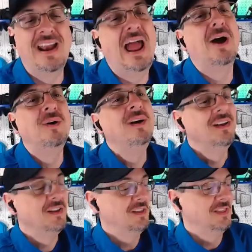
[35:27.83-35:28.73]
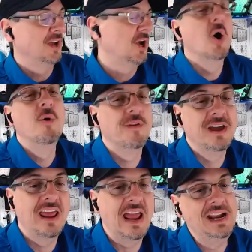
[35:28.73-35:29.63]
Now the
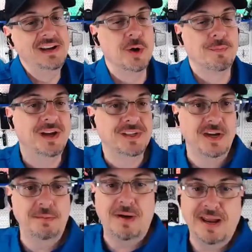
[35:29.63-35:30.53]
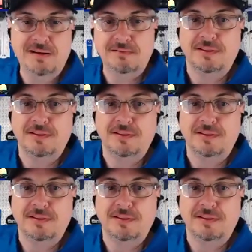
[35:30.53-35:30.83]
COVID and your president might